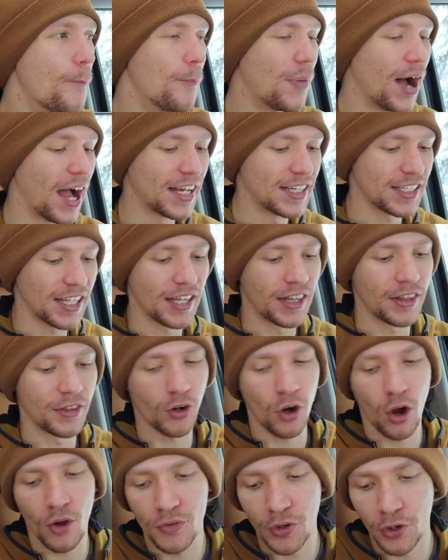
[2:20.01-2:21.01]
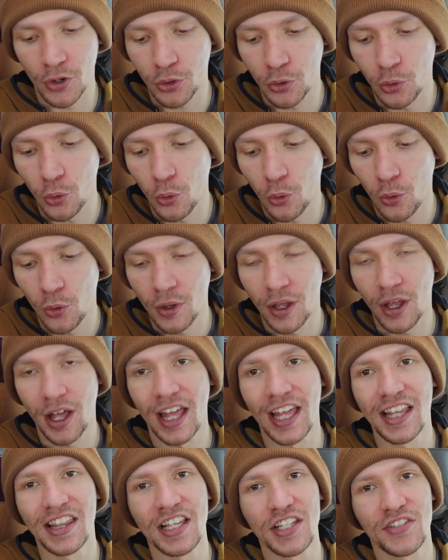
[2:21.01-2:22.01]
But they're all very cool.
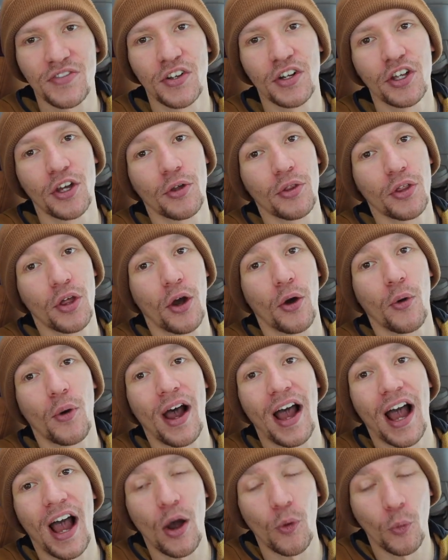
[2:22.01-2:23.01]
In this video, though,